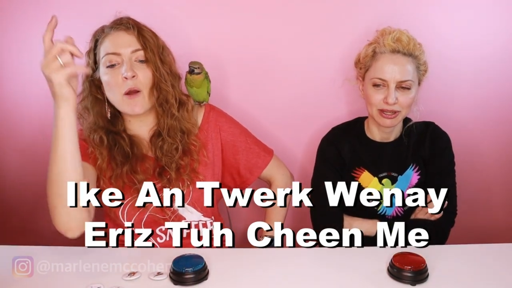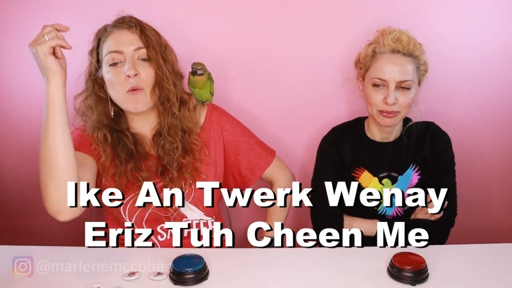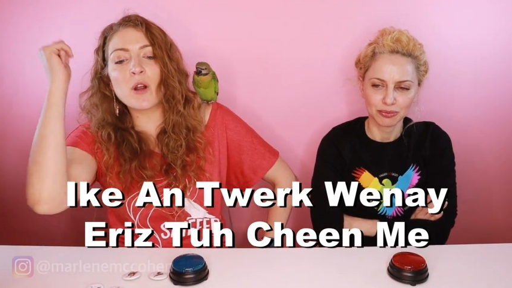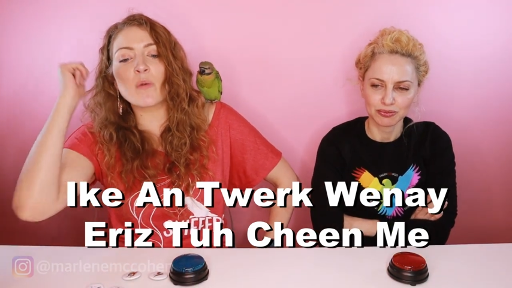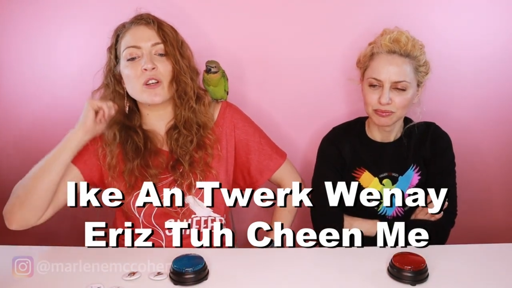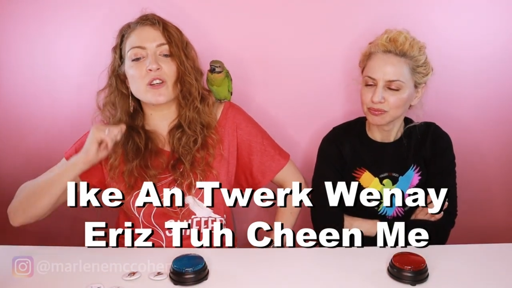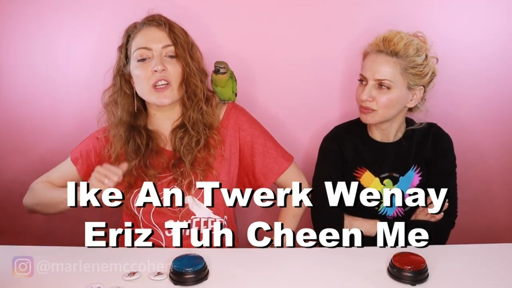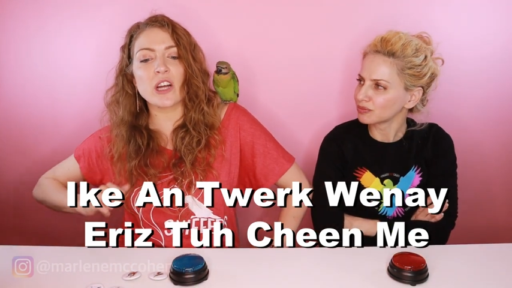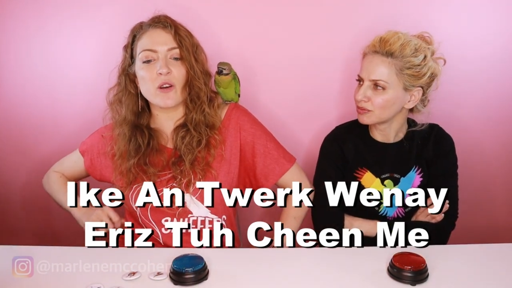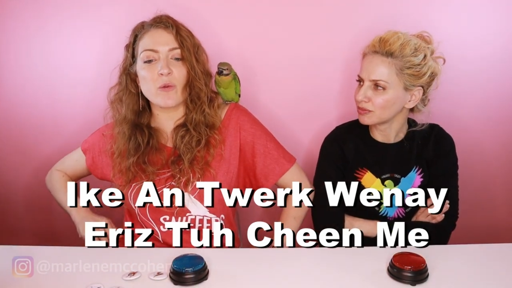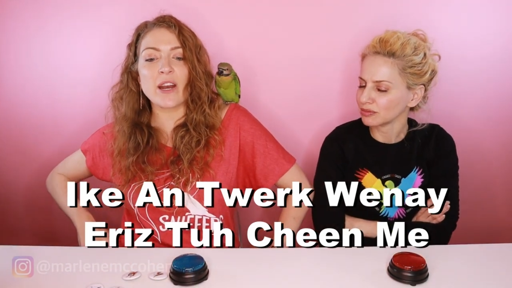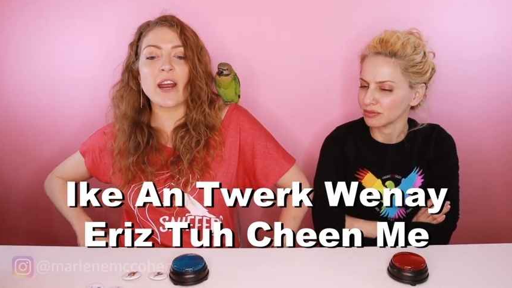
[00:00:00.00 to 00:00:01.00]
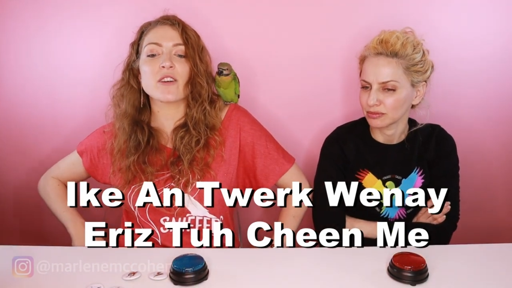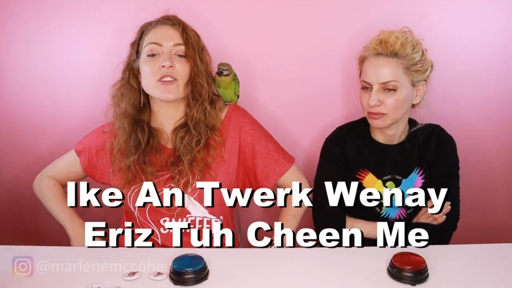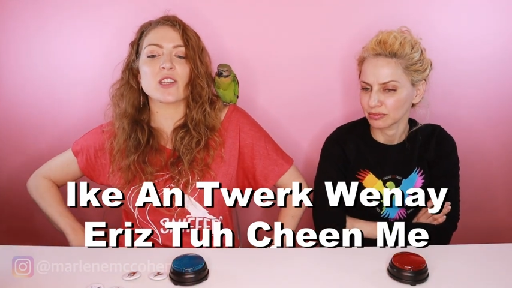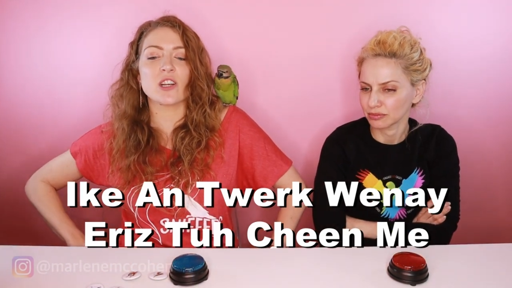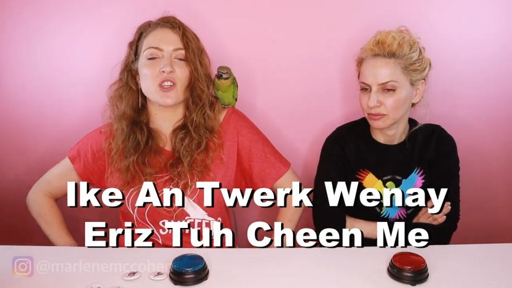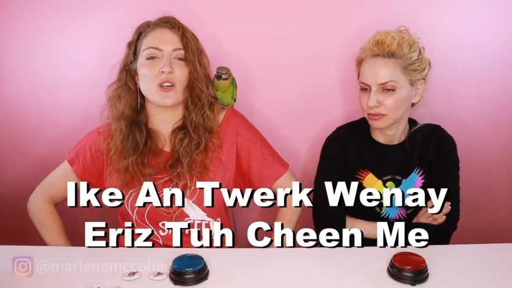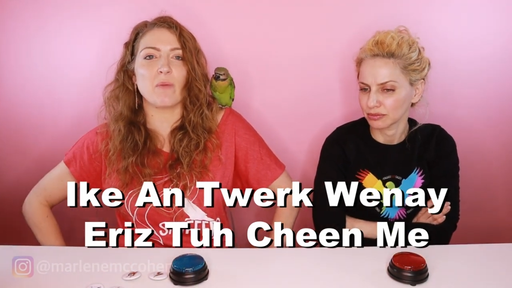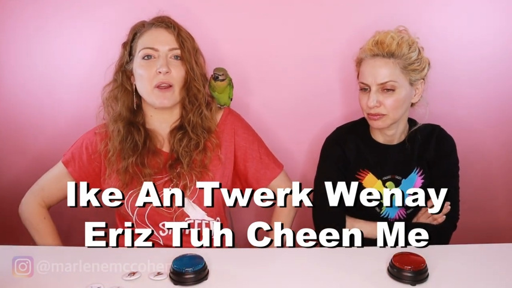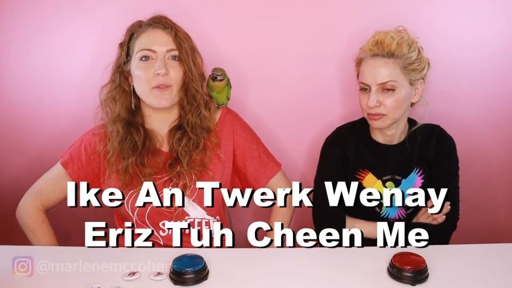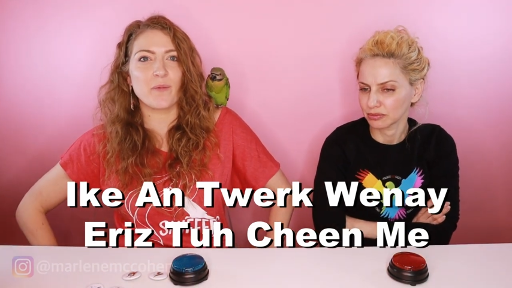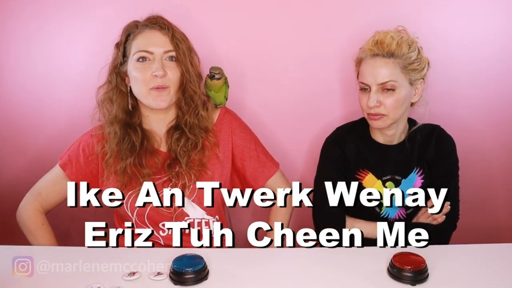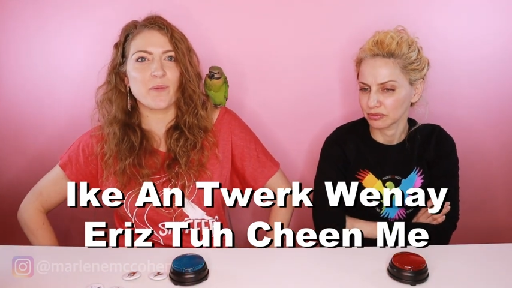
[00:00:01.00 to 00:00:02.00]
Speaker 1: work when air's touching me.
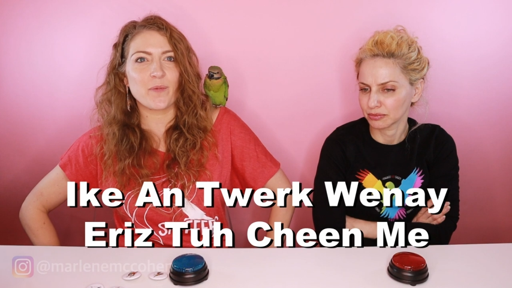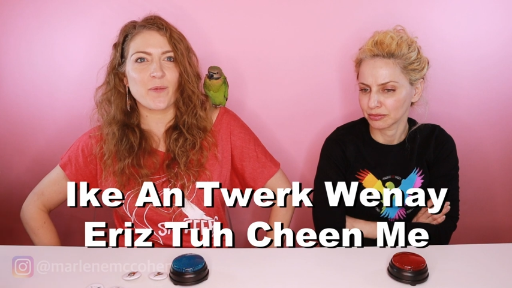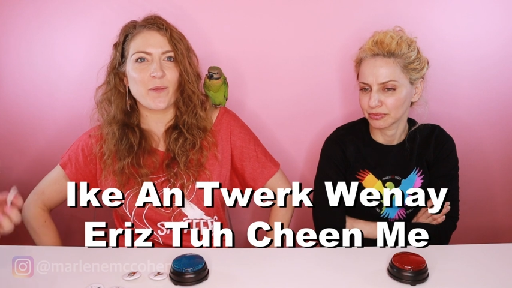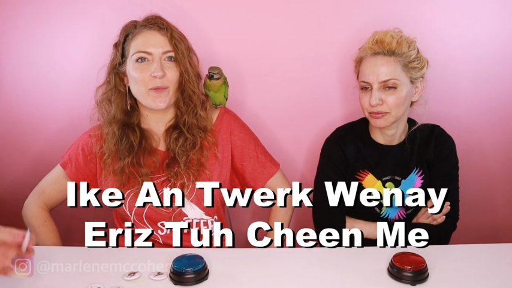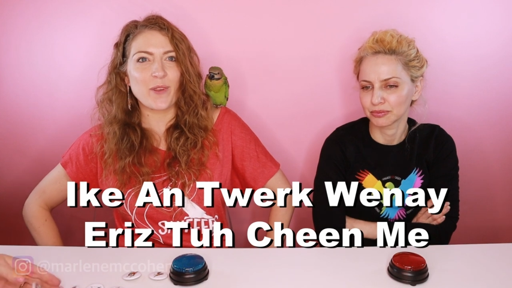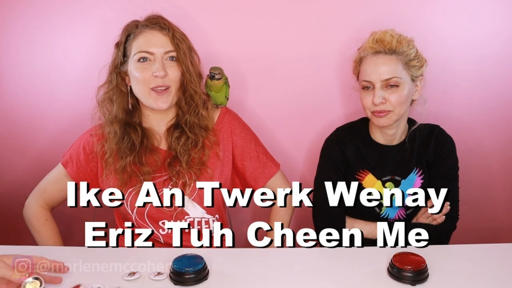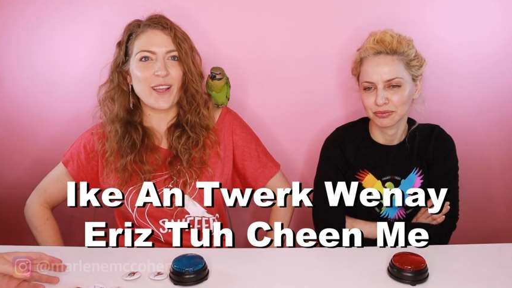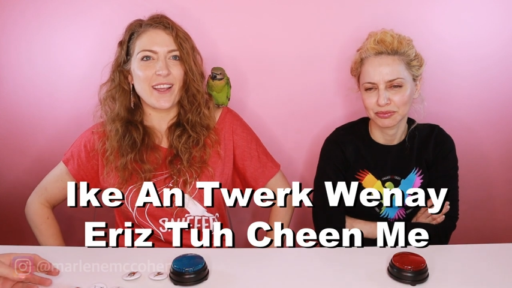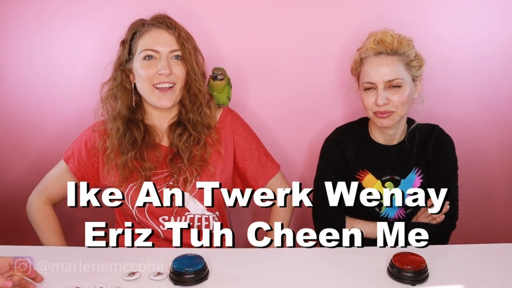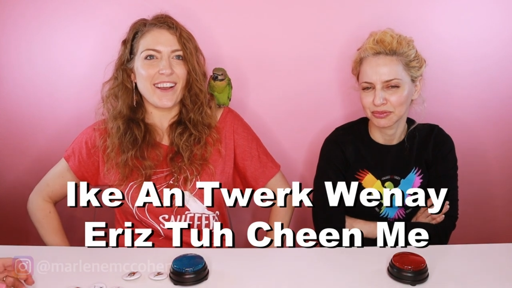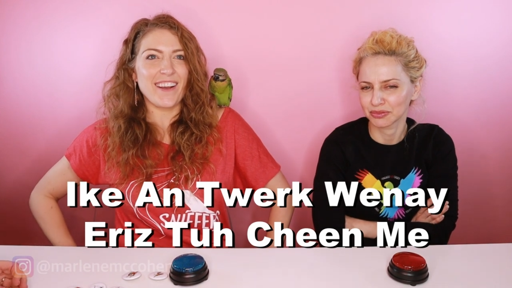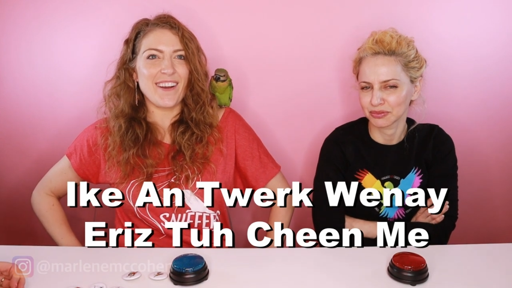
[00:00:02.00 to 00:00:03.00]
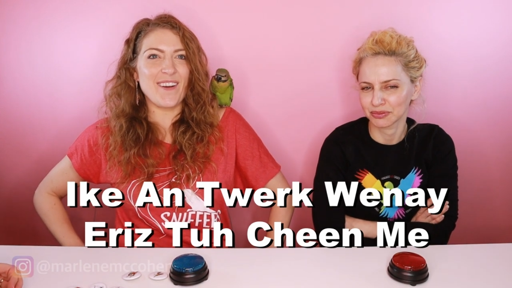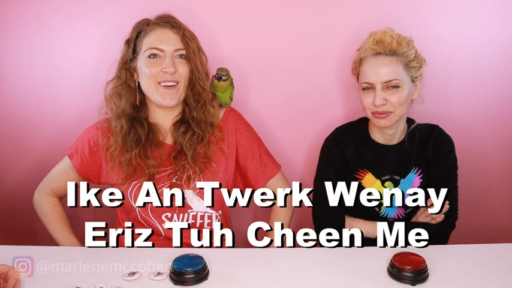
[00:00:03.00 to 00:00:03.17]
Yes!